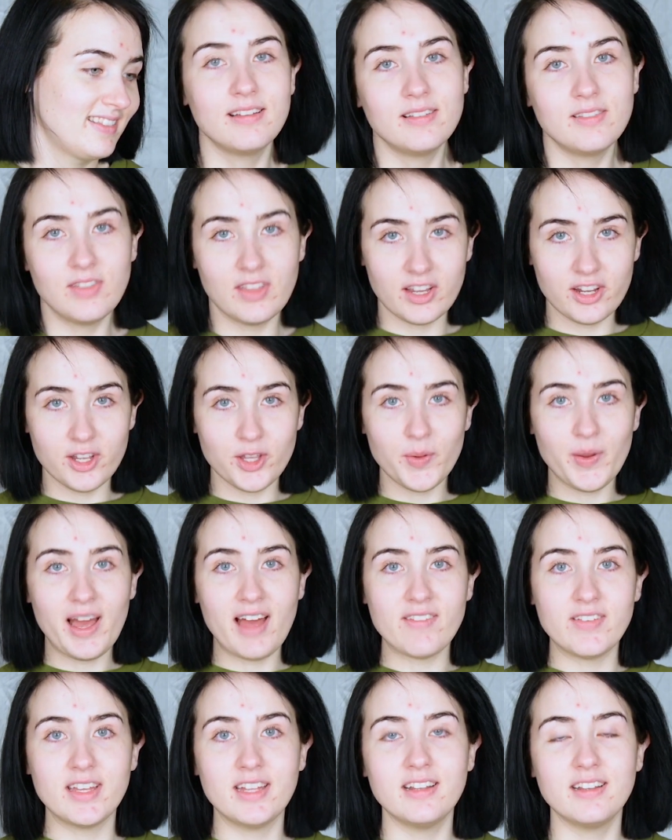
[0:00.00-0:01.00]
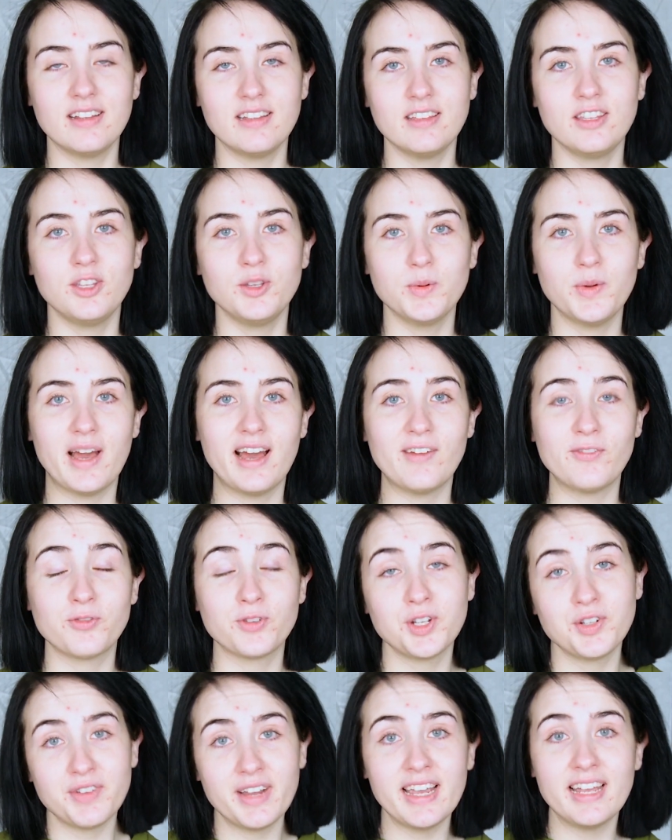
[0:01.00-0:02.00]
There you have it. You have
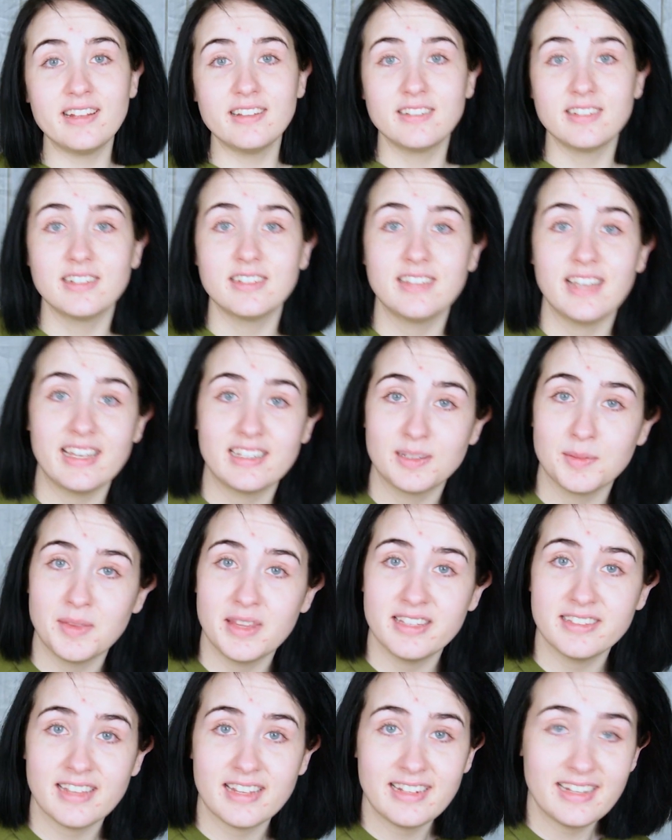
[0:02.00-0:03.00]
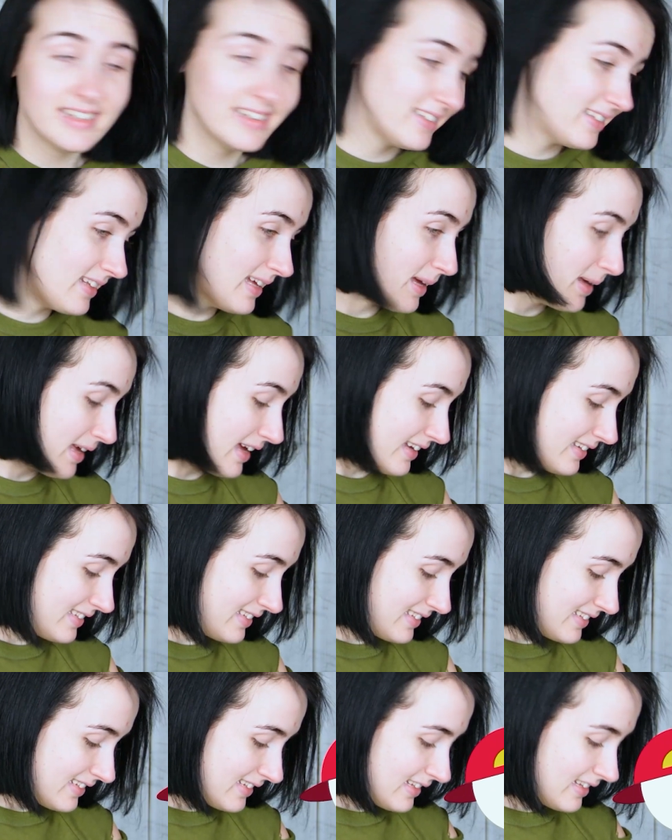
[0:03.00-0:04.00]
free reign to take some of these ideas, I guess.